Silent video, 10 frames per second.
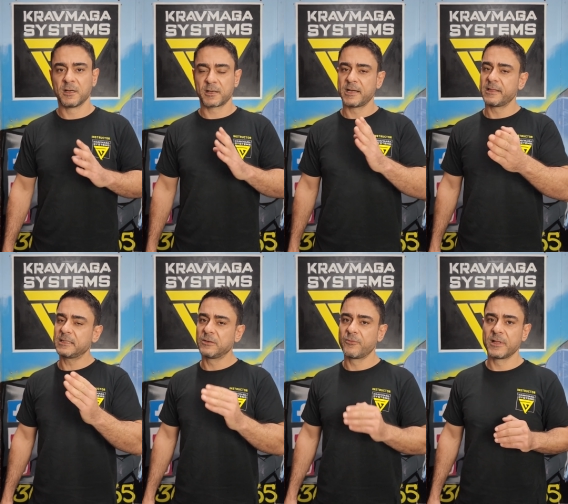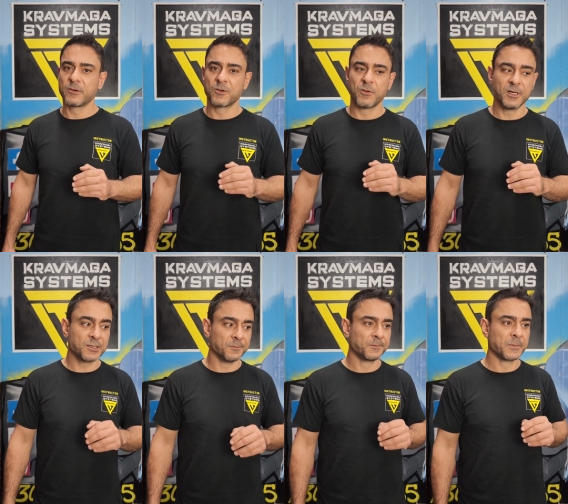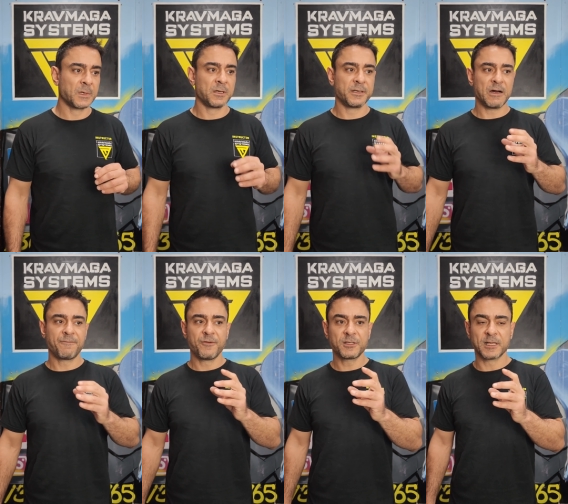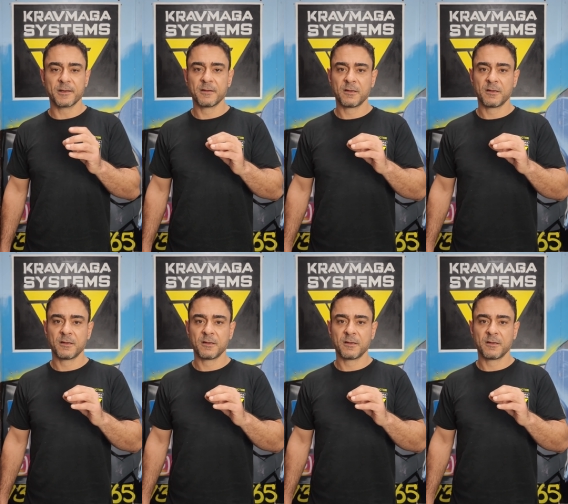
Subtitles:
Okay, and that's a really good question. Now firstly,